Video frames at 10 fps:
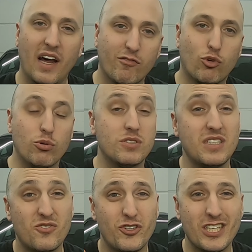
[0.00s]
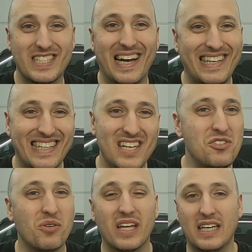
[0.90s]
And of course, these are just
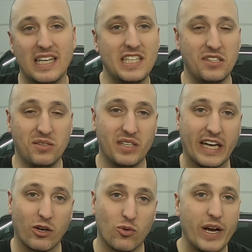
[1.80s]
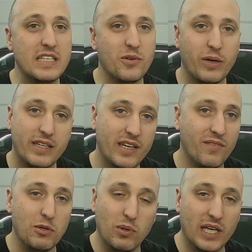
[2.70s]
ideas. You can continue to get crazy with it
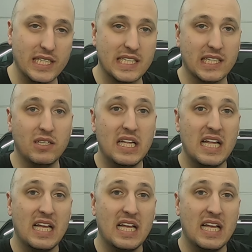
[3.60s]
if you wanted to.